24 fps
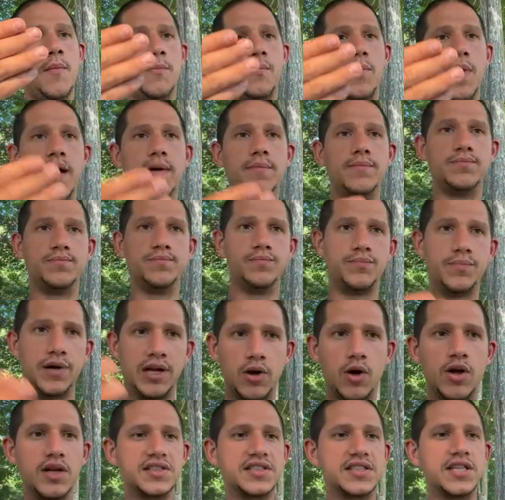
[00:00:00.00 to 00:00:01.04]
but but
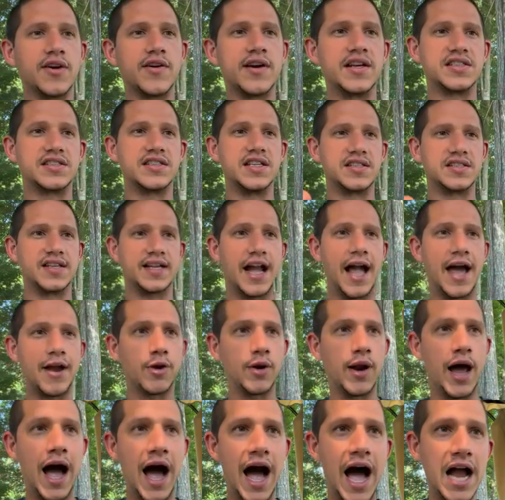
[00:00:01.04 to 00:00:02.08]
all seriousness, like I
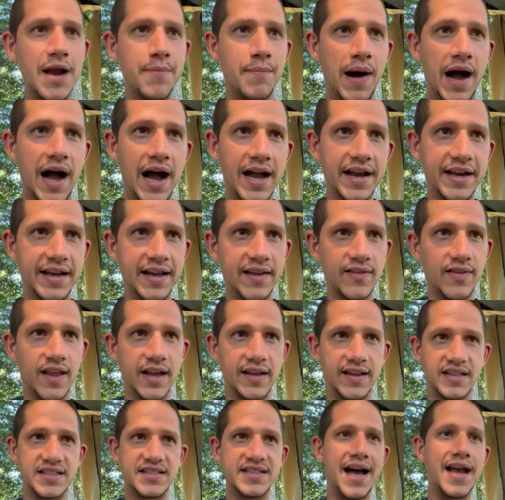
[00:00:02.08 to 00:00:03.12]
don't hide behind it.
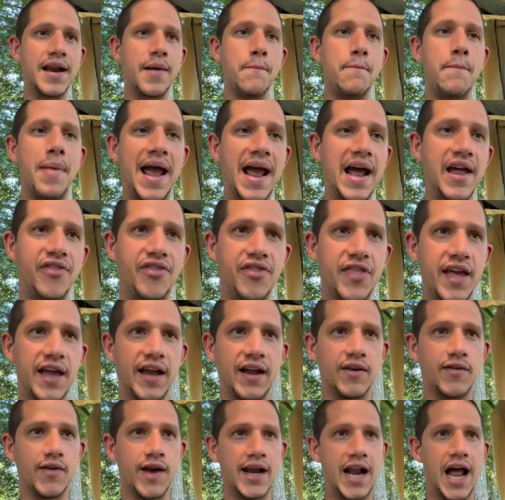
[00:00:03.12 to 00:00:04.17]
Like it's not a bad
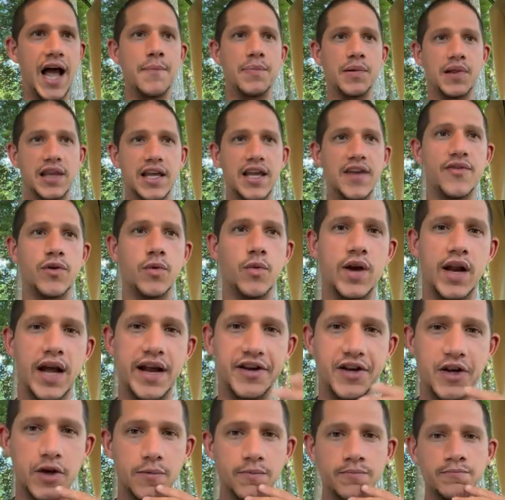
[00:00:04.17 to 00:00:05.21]
thing, right? I believe in what I
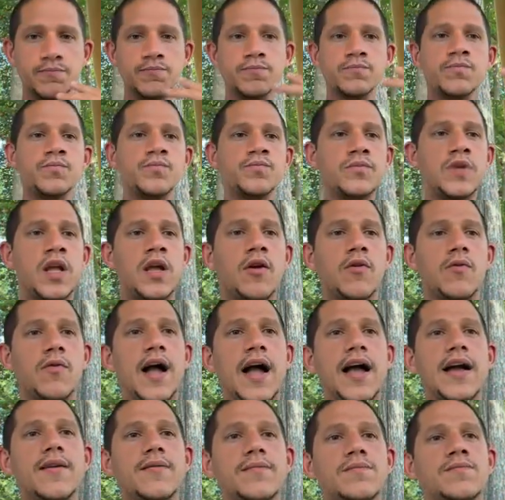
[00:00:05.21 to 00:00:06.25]
do.
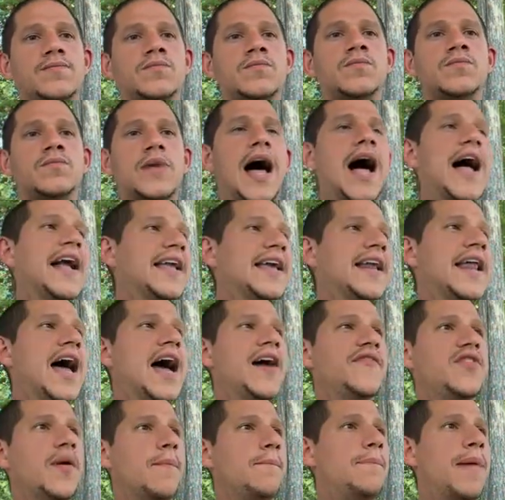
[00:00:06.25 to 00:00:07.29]
Right? I can
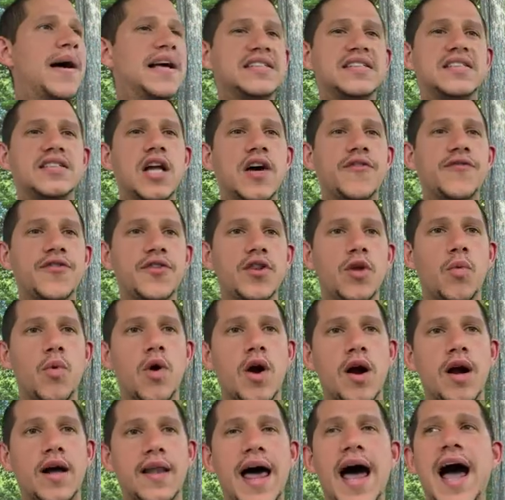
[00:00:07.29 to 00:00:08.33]
have the best stuff in the
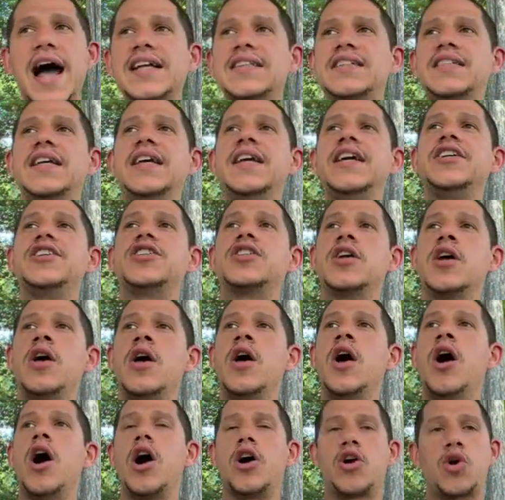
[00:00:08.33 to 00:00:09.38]
world. I teach
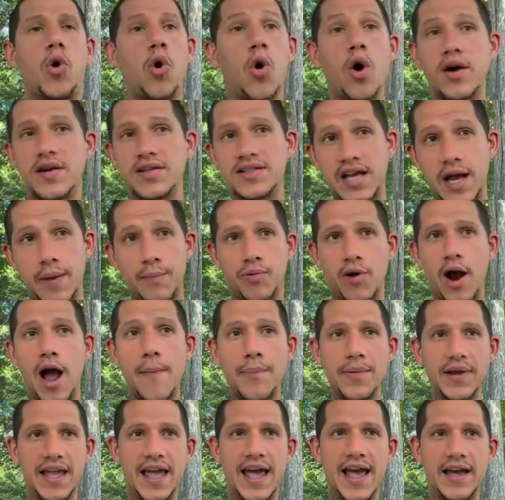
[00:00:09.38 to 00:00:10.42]
a course on
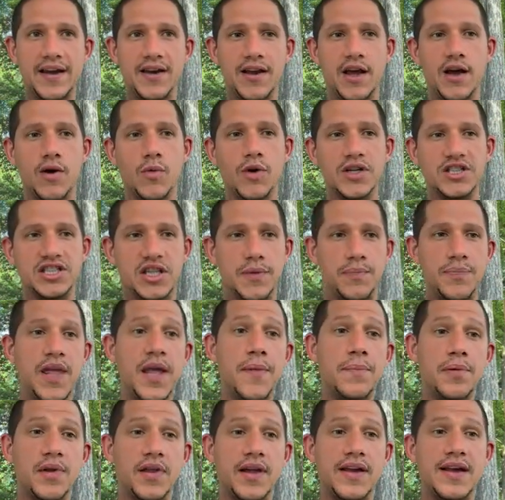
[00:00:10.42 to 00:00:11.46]
propaganda, which the
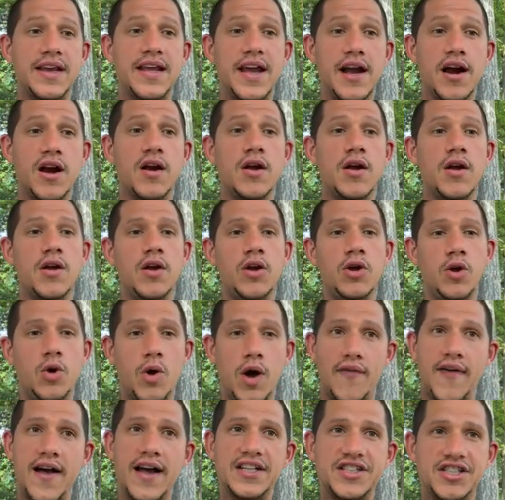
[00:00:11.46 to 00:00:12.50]
people in here who
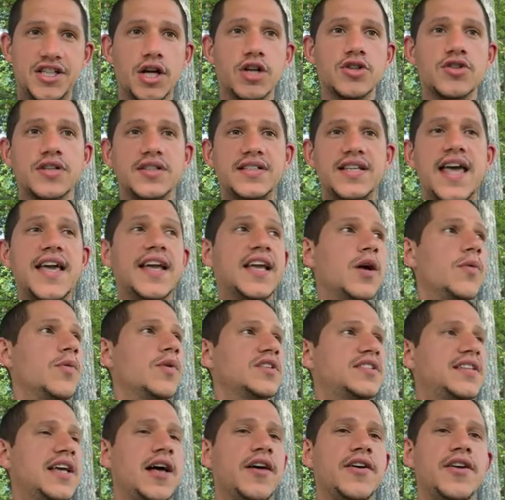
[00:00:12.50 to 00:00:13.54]
have had children take it
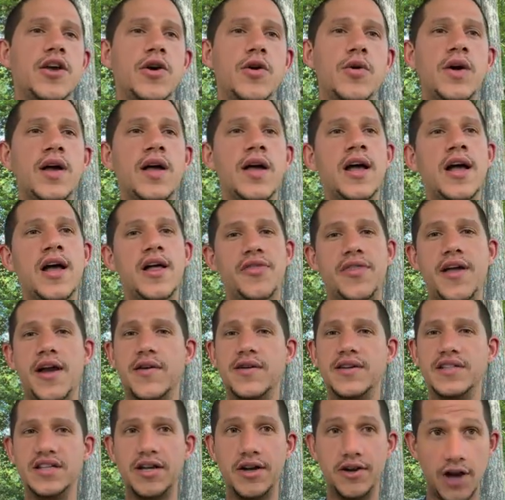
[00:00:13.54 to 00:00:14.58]
will tell you
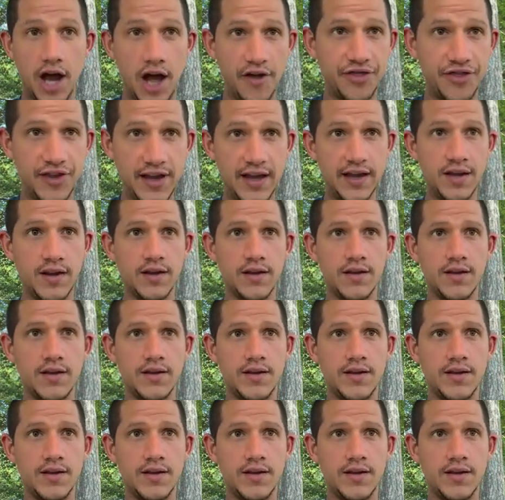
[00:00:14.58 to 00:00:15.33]
there is nothing